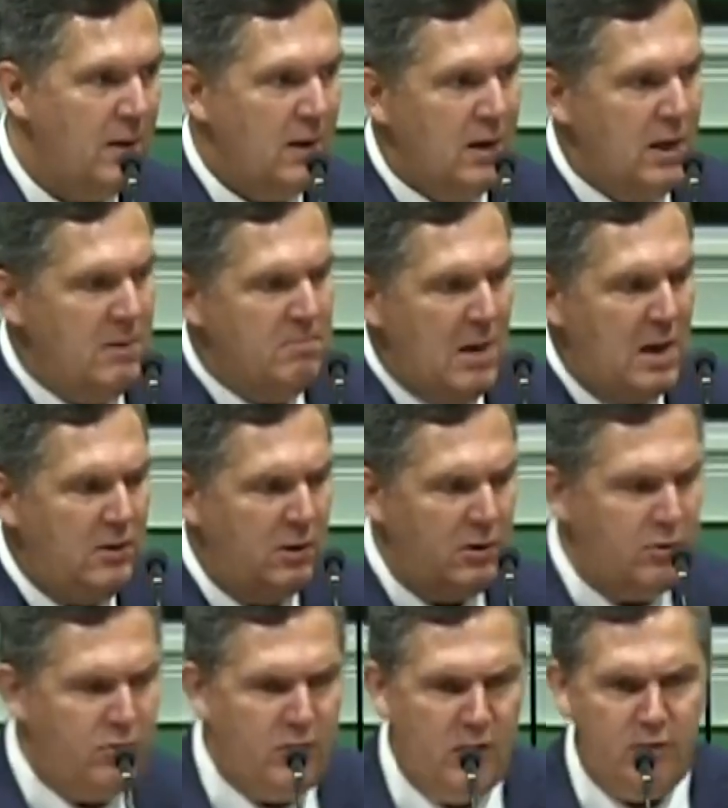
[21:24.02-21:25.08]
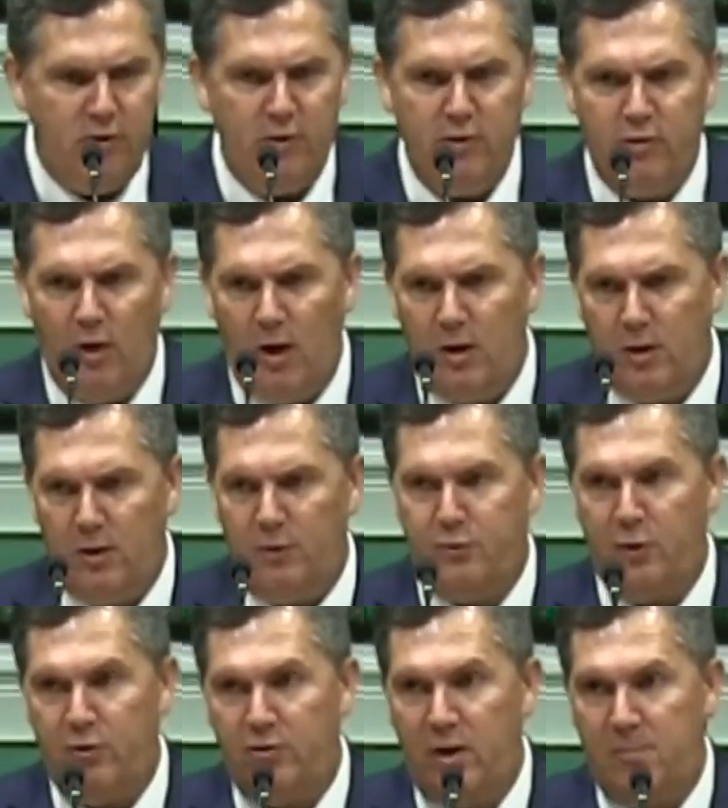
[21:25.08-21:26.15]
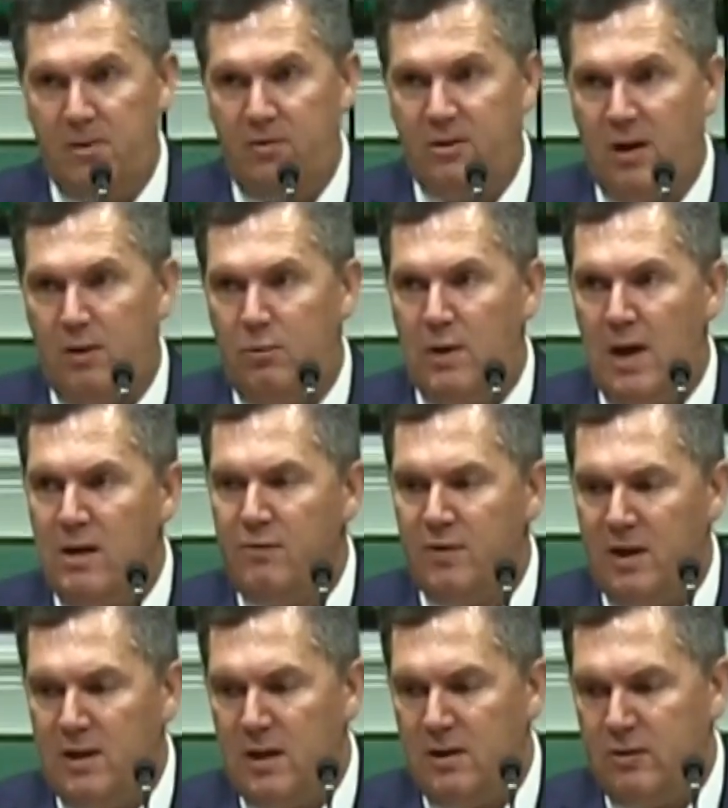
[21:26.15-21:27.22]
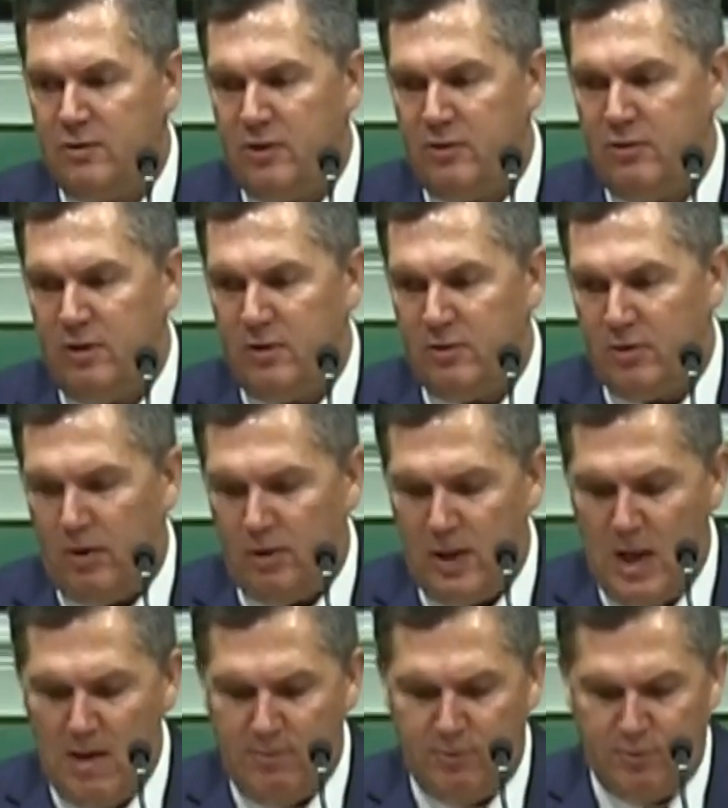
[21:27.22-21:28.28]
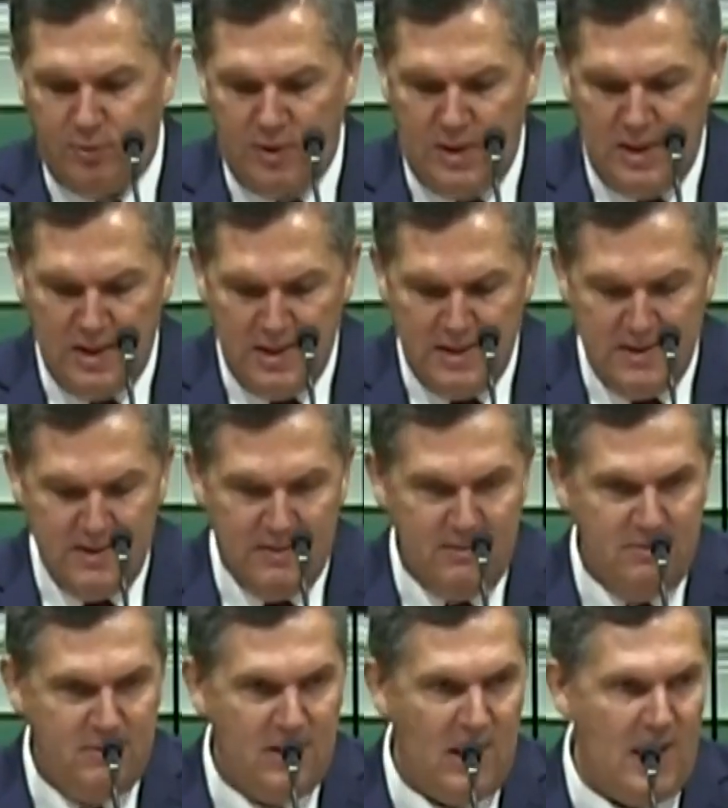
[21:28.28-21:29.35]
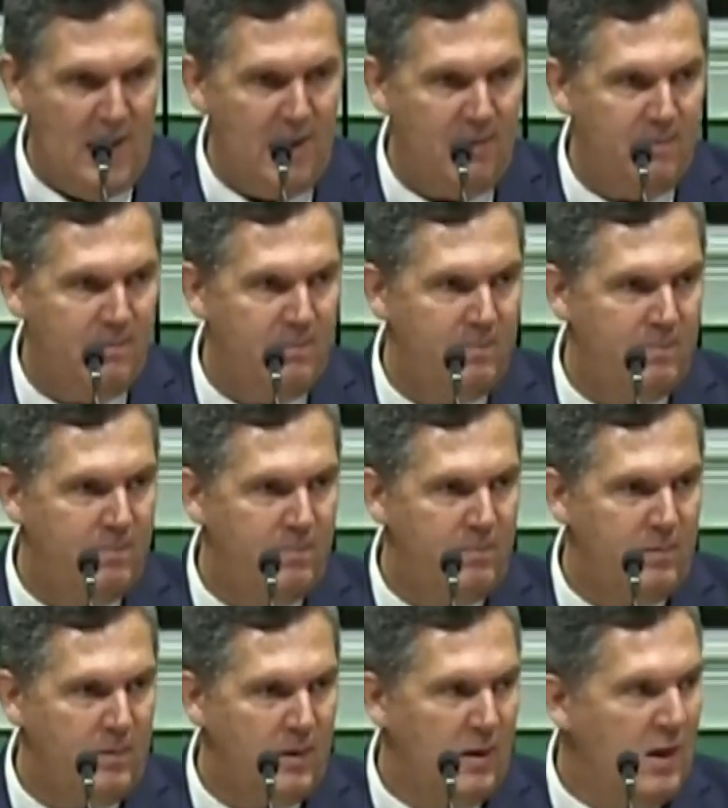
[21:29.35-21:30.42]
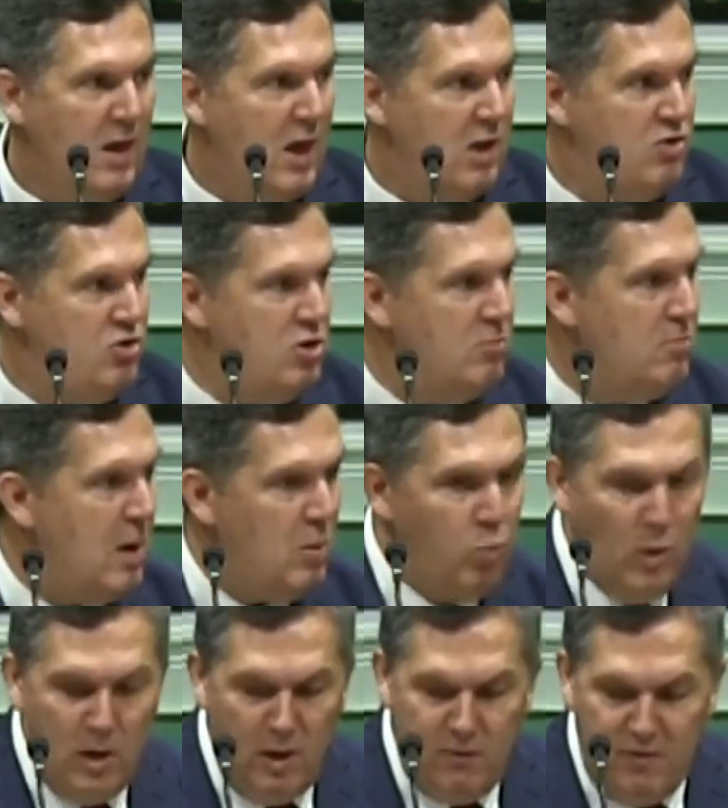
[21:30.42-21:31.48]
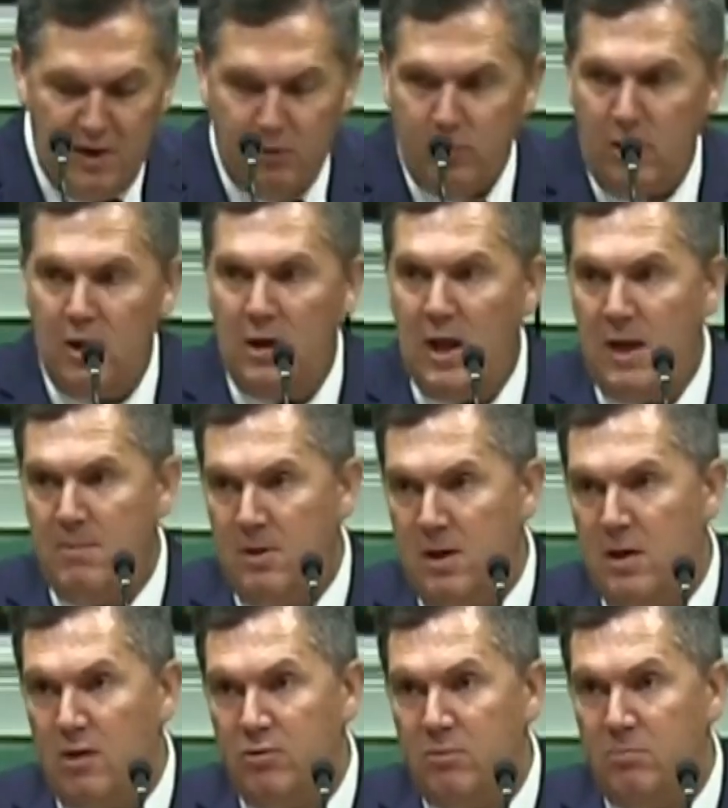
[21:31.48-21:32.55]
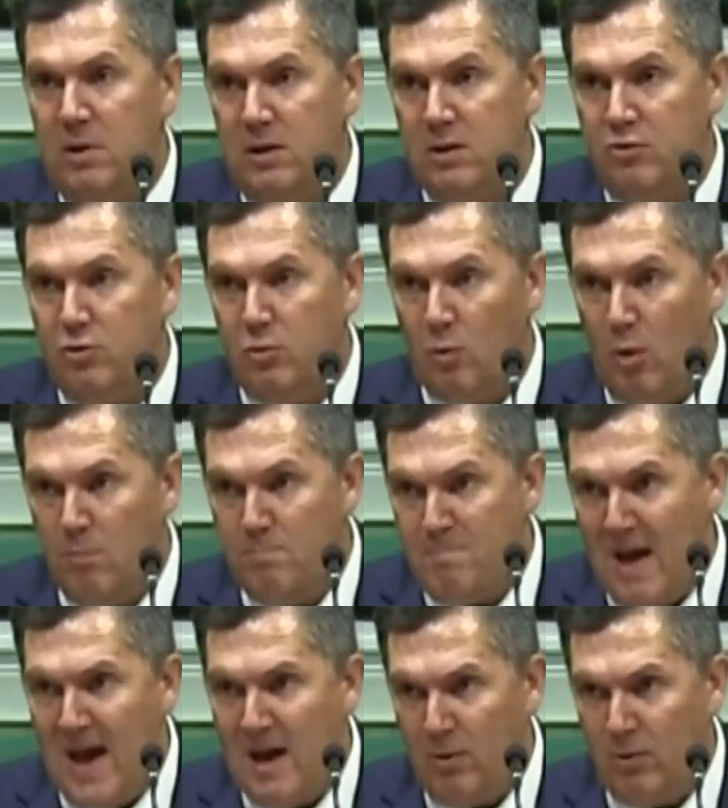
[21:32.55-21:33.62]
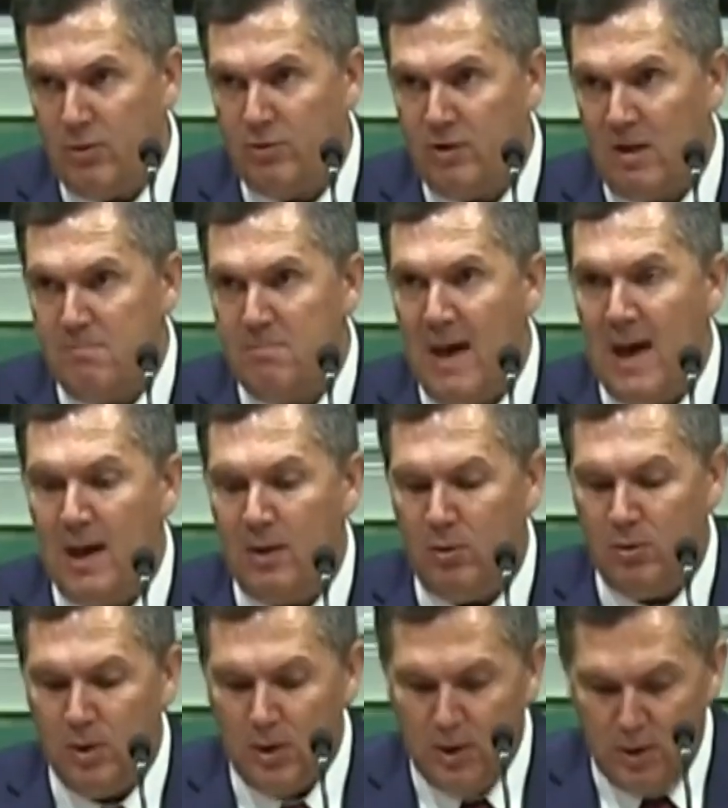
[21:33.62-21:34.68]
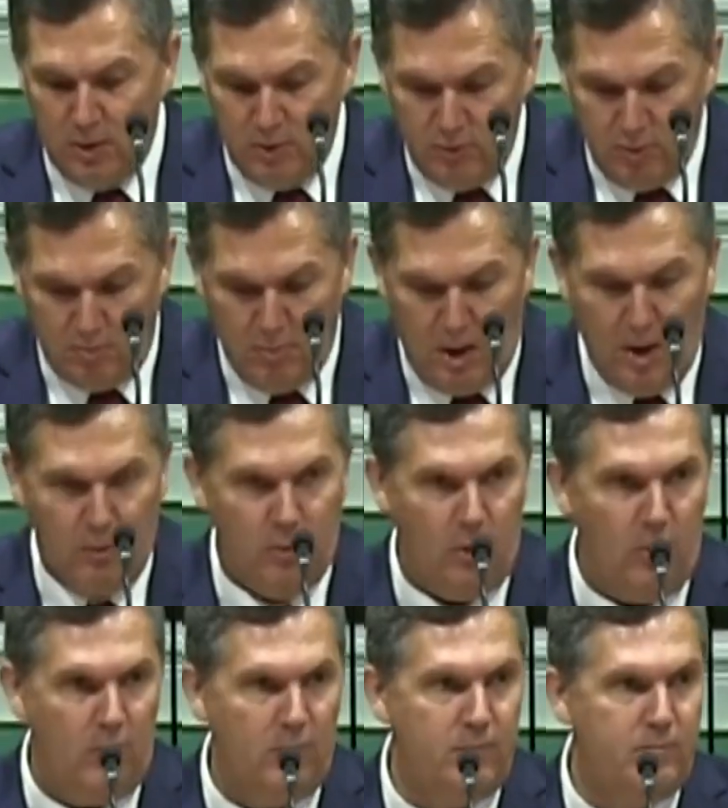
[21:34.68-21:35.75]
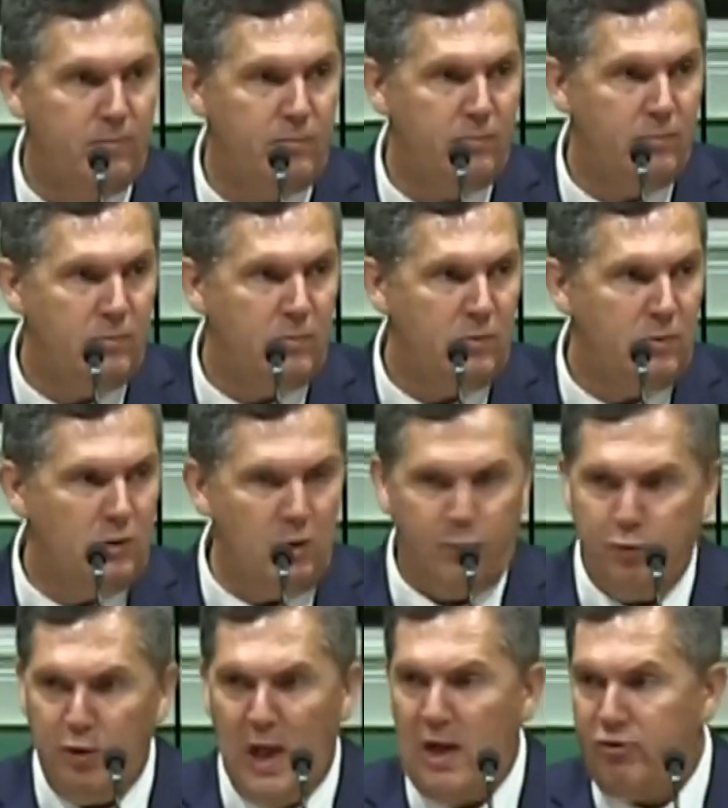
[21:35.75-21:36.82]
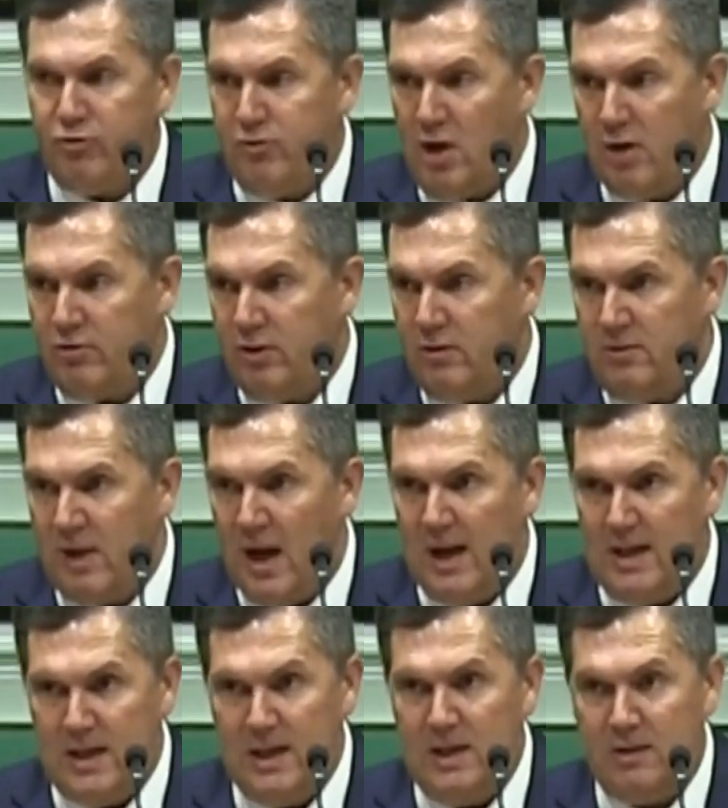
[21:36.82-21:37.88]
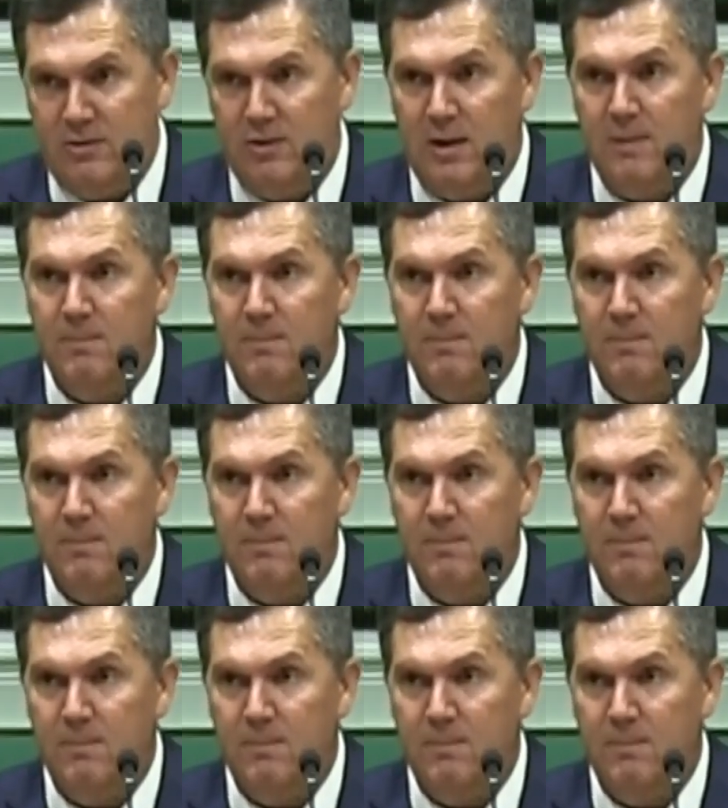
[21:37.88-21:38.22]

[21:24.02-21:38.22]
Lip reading: He made the decision in his heart on the first day, but he's got to ratify that decision in his heart every day. And you may win a victory today, but it doesn't mean that you won't battle the same battle tomorrow. The flesh doesn't die easy.